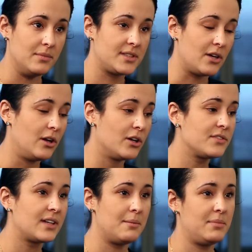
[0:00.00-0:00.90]
So a lot
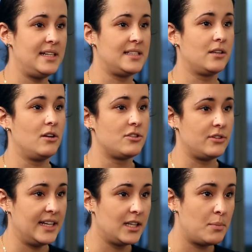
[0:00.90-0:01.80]
of companies that go through
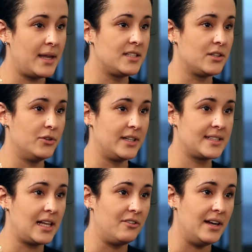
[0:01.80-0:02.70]
an incubator or an
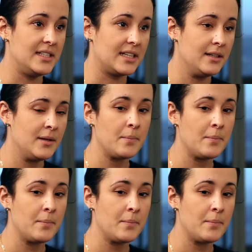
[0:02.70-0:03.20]
accelerator